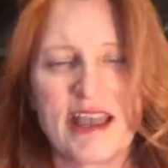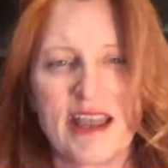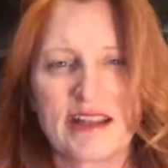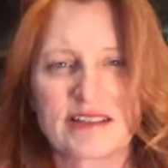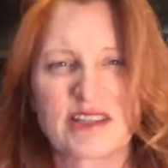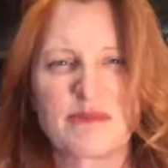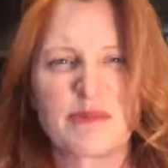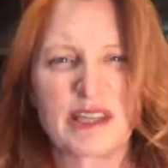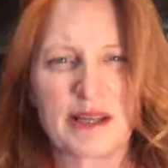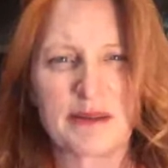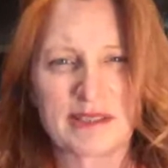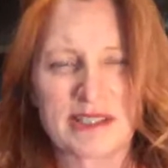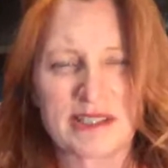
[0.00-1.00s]
and to be
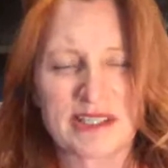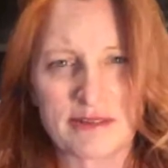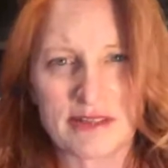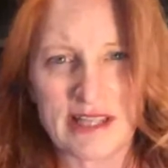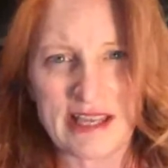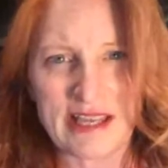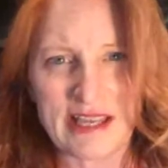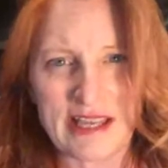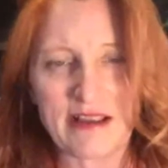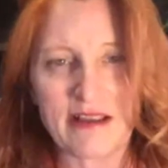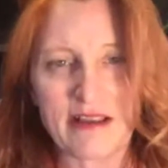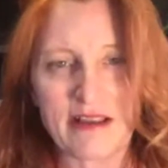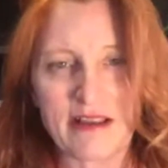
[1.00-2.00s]
able to like
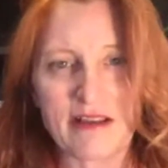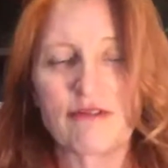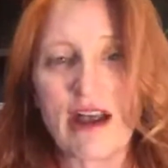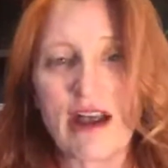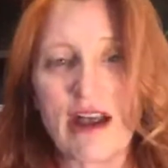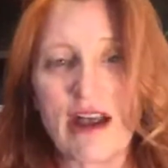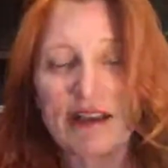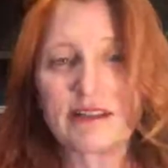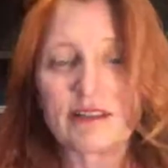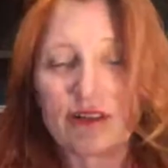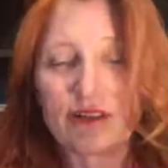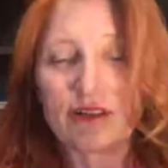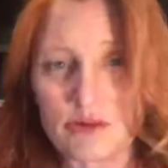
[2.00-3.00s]
find
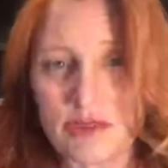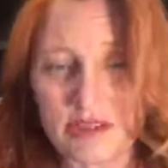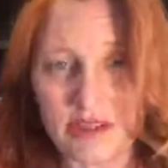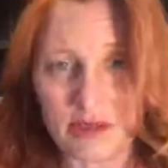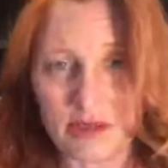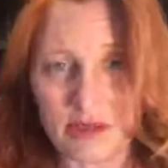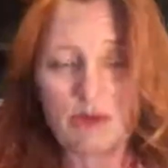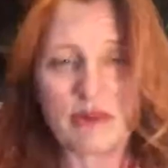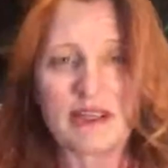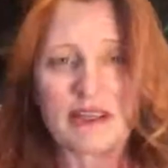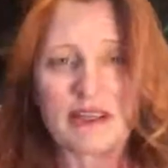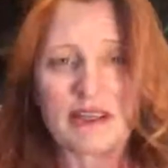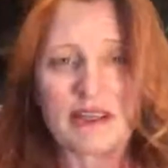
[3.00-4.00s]
those
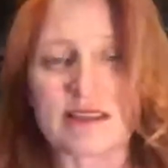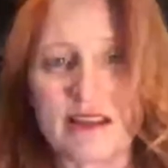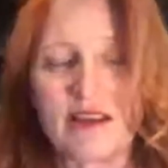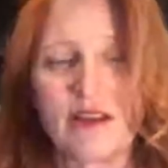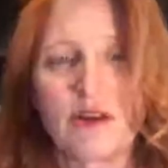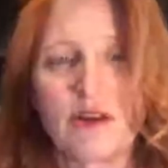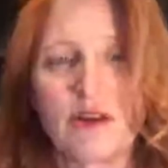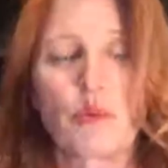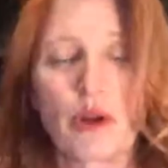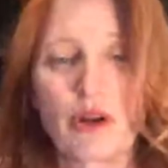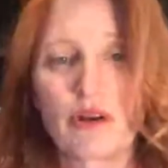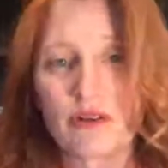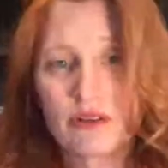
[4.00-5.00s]
communities
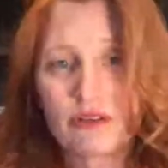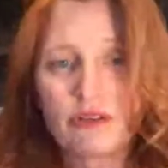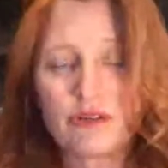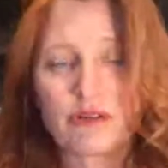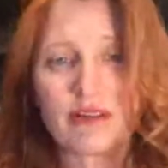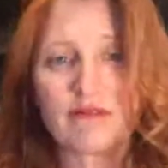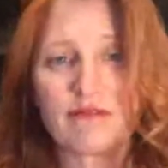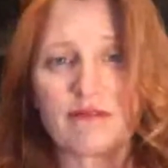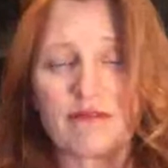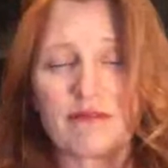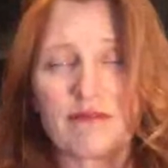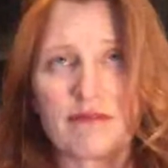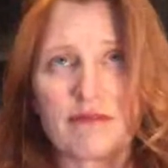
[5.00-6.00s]
where you
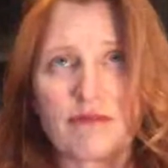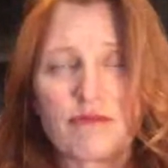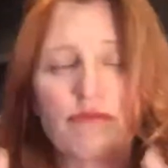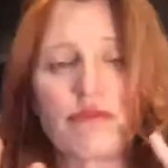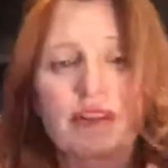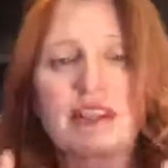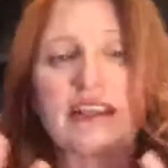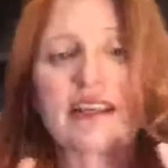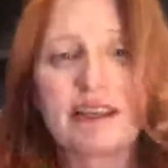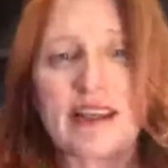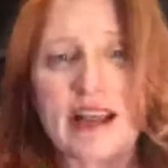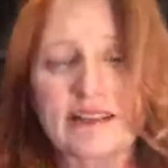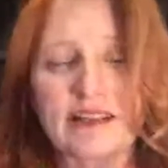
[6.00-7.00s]
can really
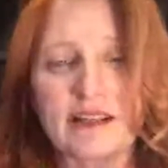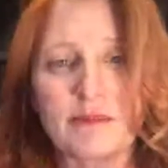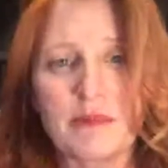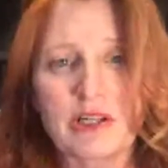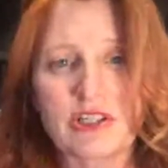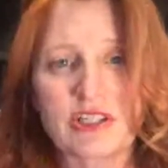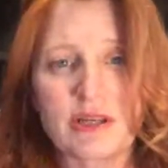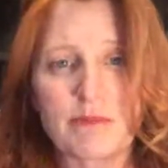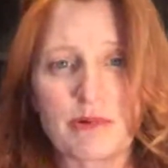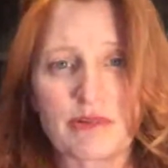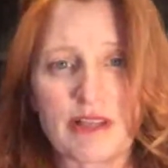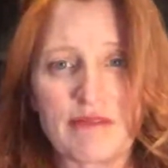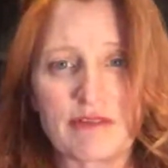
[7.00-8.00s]
connect on a much
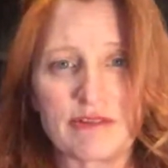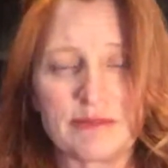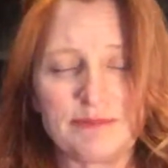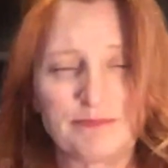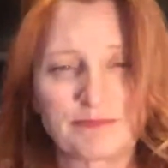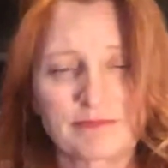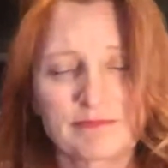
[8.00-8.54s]
deeper level.